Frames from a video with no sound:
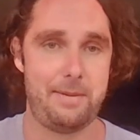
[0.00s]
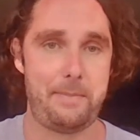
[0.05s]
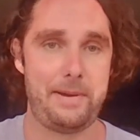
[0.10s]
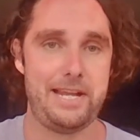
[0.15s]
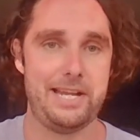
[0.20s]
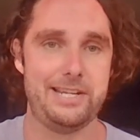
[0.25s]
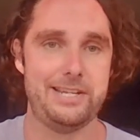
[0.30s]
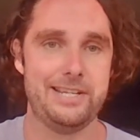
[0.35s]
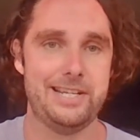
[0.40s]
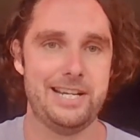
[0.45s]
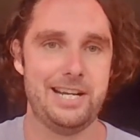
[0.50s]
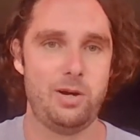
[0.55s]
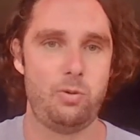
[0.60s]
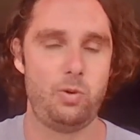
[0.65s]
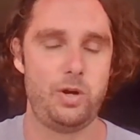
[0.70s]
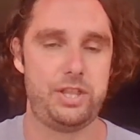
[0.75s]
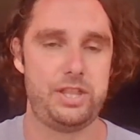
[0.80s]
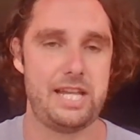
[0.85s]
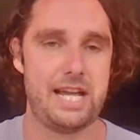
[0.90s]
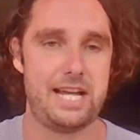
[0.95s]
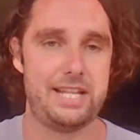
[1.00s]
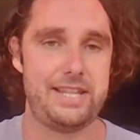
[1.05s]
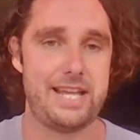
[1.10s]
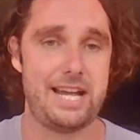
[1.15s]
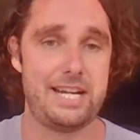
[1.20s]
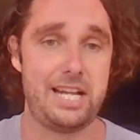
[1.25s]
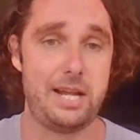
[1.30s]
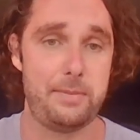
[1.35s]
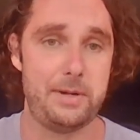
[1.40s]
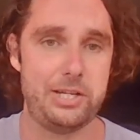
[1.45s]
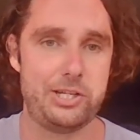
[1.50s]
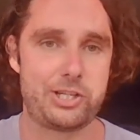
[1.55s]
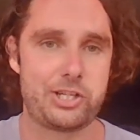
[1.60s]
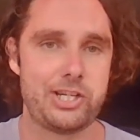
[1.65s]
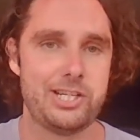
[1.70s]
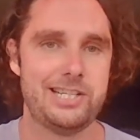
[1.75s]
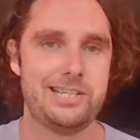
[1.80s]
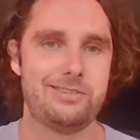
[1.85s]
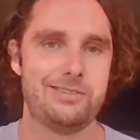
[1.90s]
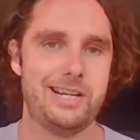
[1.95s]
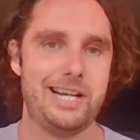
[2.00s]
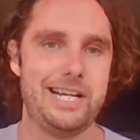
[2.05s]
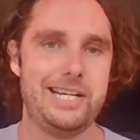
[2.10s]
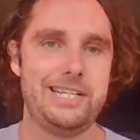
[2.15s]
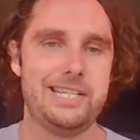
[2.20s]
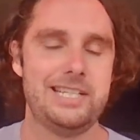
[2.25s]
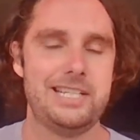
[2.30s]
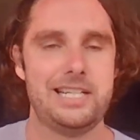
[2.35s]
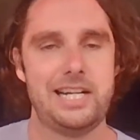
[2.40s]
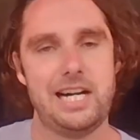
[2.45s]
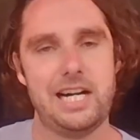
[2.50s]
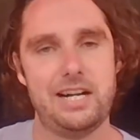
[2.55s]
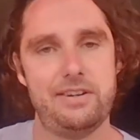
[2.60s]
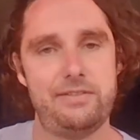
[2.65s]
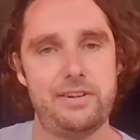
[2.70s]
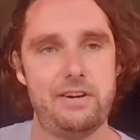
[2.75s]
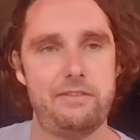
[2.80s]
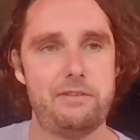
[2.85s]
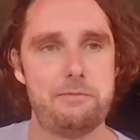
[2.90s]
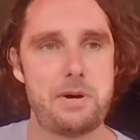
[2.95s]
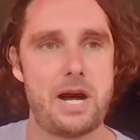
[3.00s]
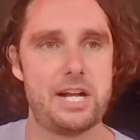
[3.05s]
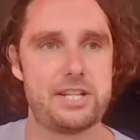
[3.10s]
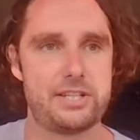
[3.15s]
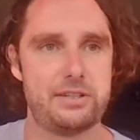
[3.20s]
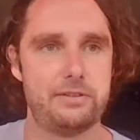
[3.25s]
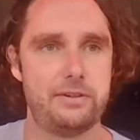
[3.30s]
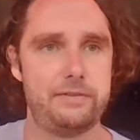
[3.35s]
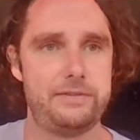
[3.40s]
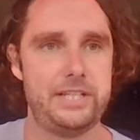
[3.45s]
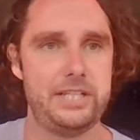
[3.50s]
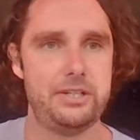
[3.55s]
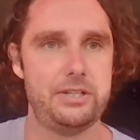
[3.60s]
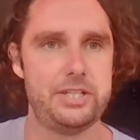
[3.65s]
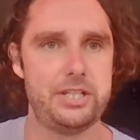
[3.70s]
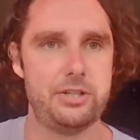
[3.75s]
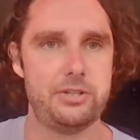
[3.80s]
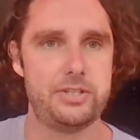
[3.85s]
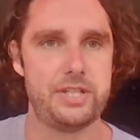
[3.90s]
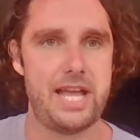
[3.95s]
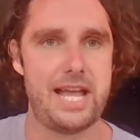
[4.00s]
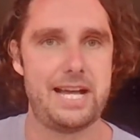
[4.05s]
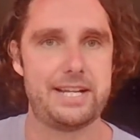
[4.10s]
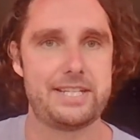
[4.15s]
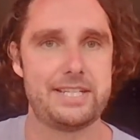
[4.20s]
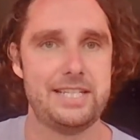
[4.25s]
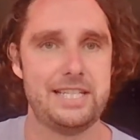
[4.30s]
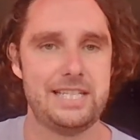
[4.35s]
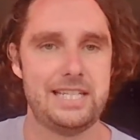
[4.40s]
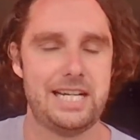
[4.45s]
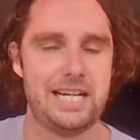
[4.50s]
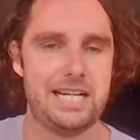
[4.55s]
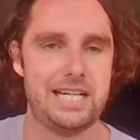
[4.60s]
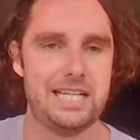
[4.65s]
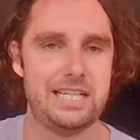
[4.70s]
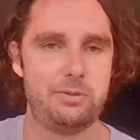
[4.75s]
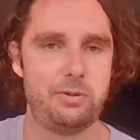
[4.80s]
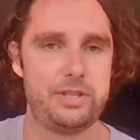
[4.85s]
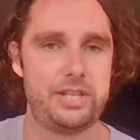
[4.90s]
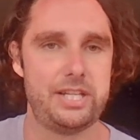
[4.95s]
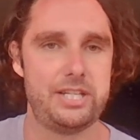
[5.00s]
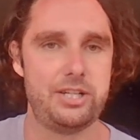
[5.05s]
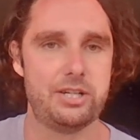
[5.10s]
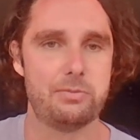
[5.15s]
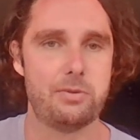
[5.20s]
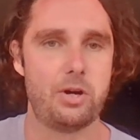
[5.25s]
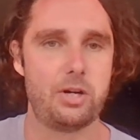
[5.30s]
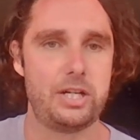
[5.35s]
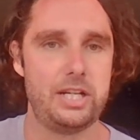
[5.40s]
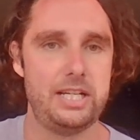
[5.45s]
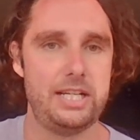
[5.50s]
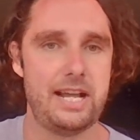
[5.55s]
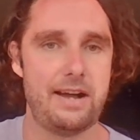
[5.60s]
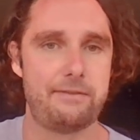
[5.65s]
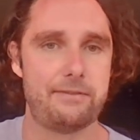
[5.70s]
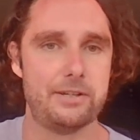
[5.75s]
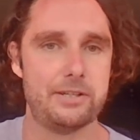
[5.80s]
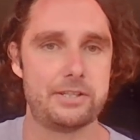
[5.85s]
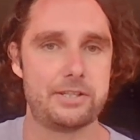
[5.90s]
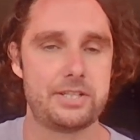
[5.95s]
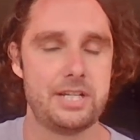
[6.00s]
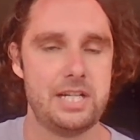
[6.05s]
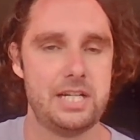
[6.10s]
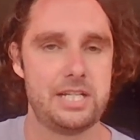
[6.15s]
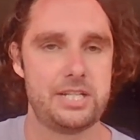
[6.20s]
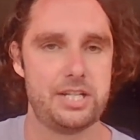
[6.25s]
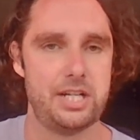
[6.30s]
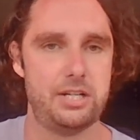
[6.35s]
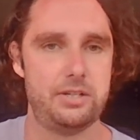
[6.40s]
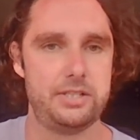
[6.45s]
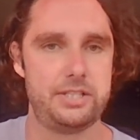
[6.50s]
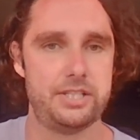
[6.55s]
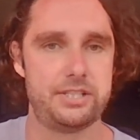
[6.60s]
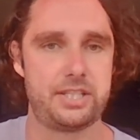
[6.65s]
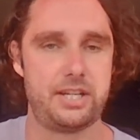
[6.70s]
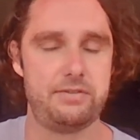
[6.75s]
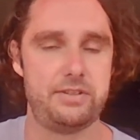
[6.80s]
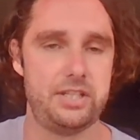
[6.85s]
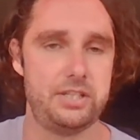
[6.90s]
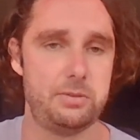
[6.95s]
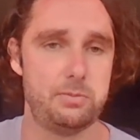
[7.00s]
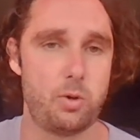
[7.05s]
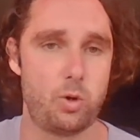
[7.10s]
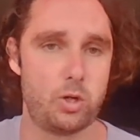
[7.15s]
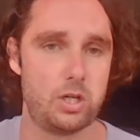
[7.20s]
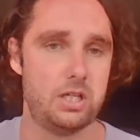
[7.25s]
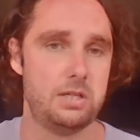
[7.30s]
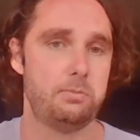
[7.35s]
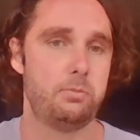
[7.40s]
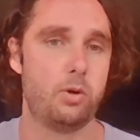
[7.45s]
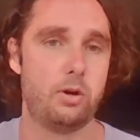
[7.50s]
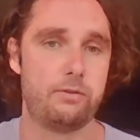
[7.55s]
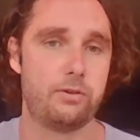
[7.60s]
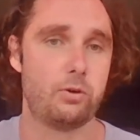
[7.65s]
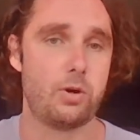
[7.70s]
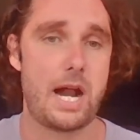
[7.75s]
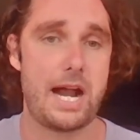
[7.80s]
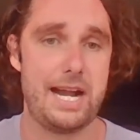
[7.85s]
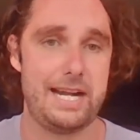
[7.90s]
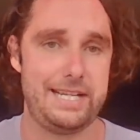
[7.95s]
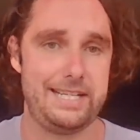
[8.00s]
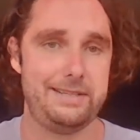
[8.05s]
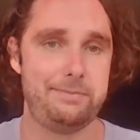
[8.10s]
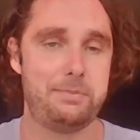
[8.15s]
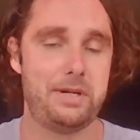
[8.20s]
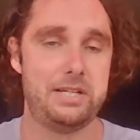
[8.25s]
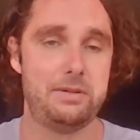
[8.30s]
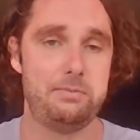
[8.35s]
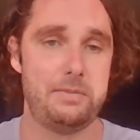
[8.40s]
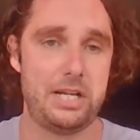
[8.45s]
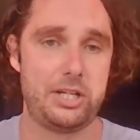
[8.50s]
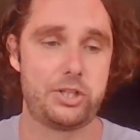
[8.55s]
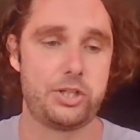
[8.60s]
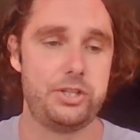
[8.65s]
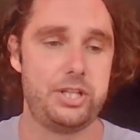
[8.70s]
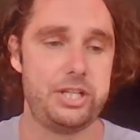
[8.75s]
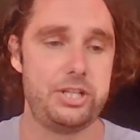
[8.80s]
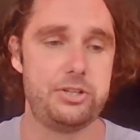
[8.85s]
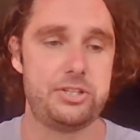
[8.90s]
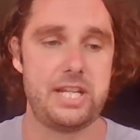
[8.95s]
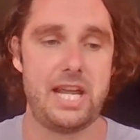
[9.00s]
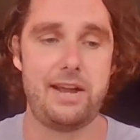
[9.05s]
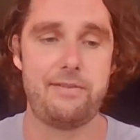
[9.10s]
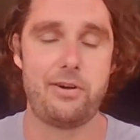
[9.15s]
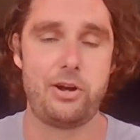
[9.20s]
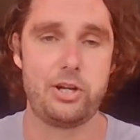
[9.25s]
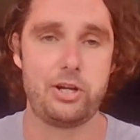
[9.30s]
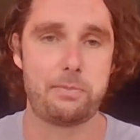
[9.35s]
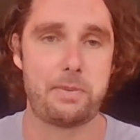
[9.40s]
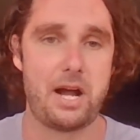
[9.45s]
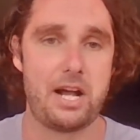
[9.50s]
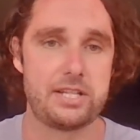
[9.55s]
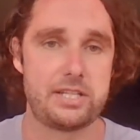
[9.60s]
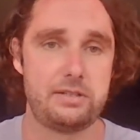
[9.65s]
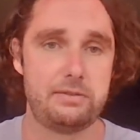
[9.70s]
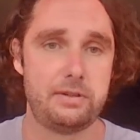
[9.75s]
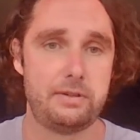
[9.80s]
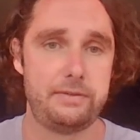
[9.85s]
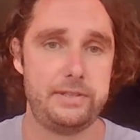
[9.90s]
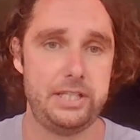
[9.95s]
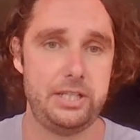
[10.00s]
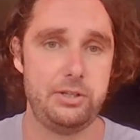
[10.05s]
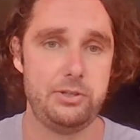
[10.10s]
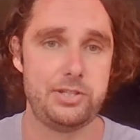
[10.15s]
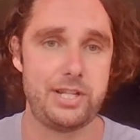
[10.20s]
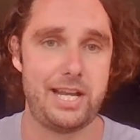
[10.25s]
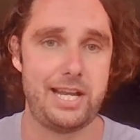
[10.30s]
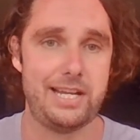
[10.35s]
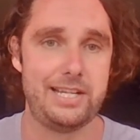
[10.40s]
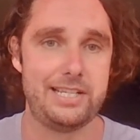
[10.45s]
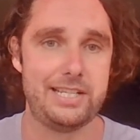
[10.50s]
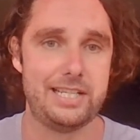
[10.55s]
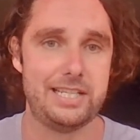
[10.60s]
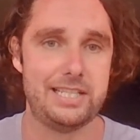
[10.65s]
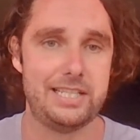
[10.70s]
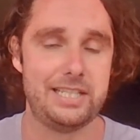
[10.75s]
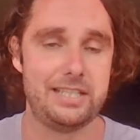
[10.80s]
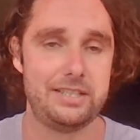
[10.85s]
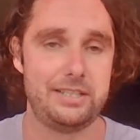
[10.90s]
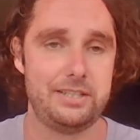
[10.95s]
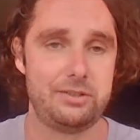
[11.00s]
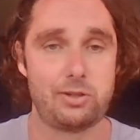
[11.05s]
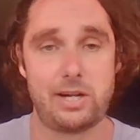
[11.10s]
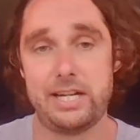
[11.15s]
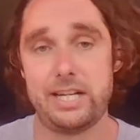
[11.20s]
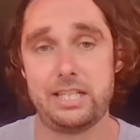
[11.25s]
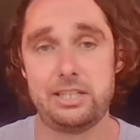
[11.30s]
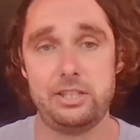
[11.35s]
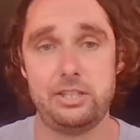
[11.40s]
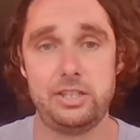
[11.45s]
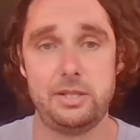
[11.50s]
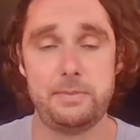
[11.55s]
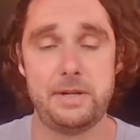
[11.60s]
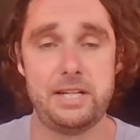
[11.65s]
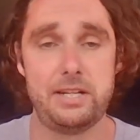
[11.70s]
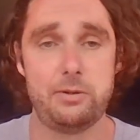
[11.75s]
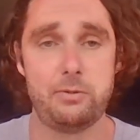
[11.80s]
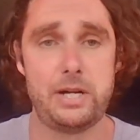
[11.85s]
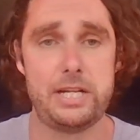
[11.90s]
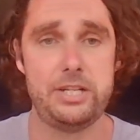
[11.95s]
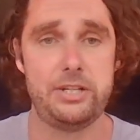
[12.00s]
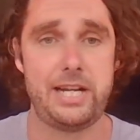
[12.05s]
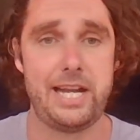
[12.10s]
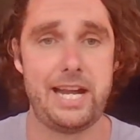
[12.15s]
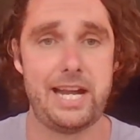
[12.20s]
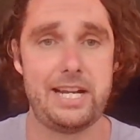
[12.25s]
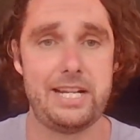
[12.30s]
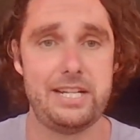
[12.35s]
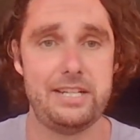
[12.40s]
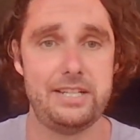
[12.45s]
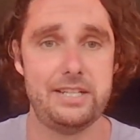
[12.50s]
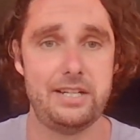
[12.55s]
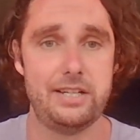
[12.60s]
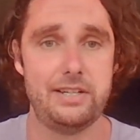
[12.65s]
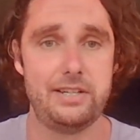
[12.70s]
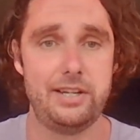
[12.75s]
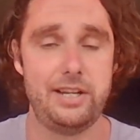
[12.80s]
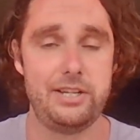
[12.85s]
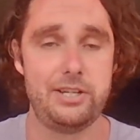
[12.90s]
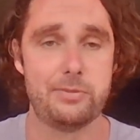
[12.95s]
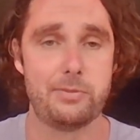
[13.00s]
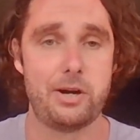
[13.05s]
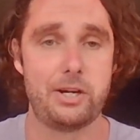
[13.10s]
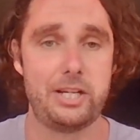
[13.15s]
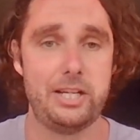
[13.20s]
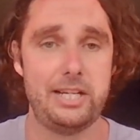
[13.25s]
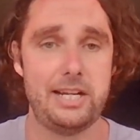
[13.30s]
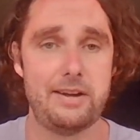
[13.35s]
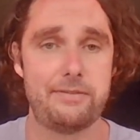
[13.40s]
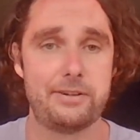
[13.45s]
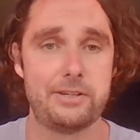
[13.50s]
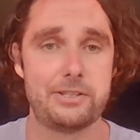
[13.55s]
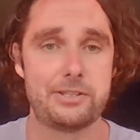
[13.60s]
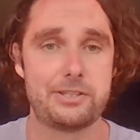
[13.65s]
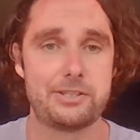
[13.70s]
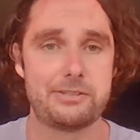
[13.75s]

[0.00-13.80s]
pin with that image, right, of a positive review, and use that within your marketing efforts. So it just gives you more variety. But make sure that you save all your positive reviews and try and include them any way you can in your marketing efforts.